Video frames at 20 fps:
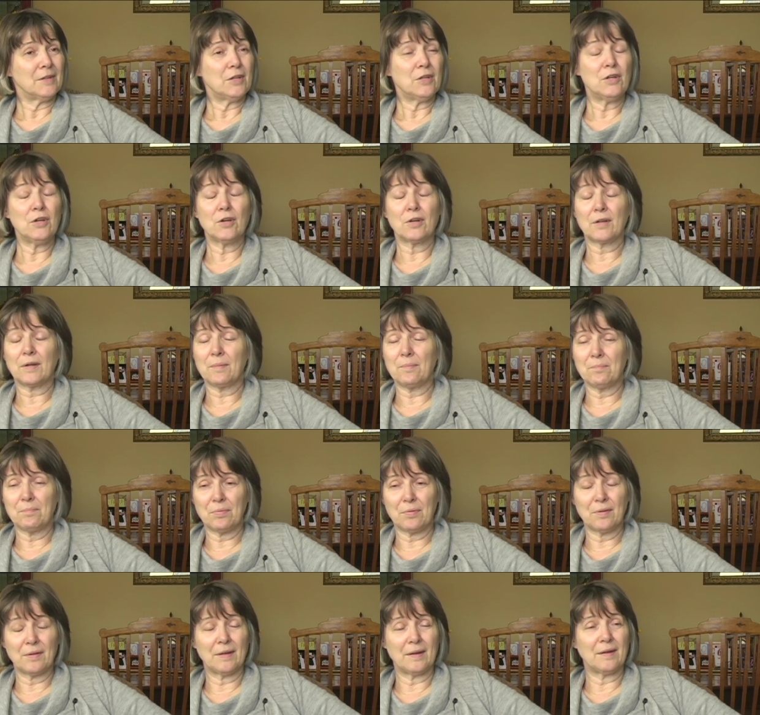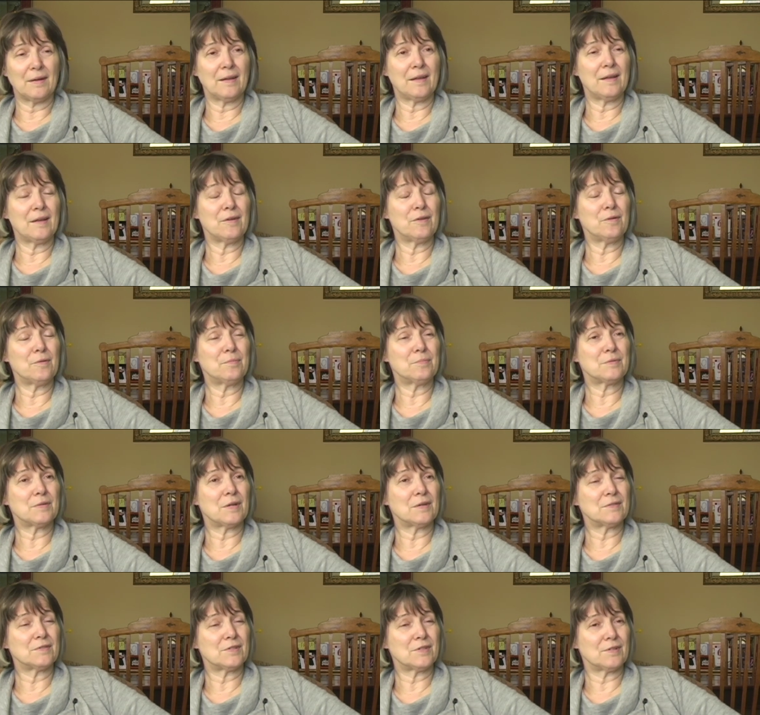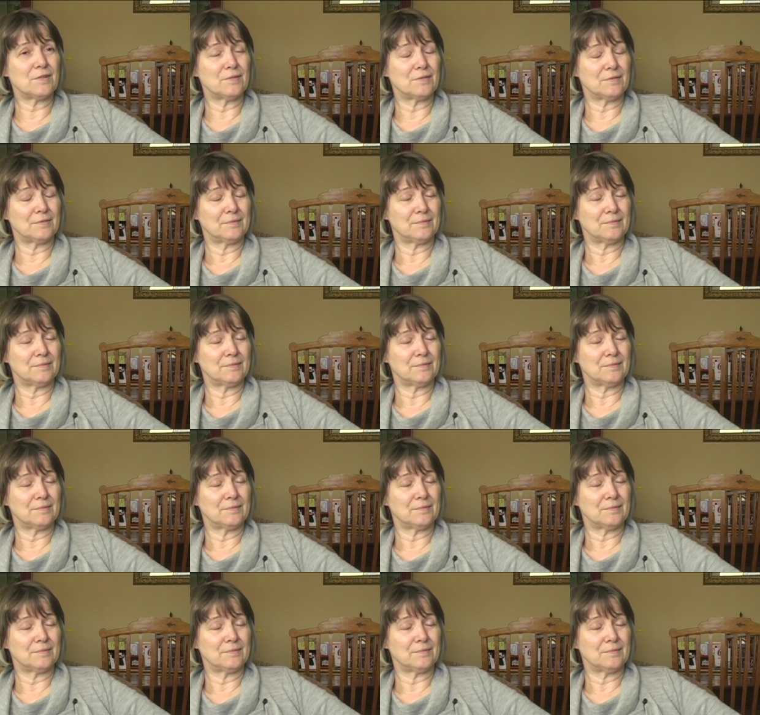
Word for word: You're completely hooped, aren't you?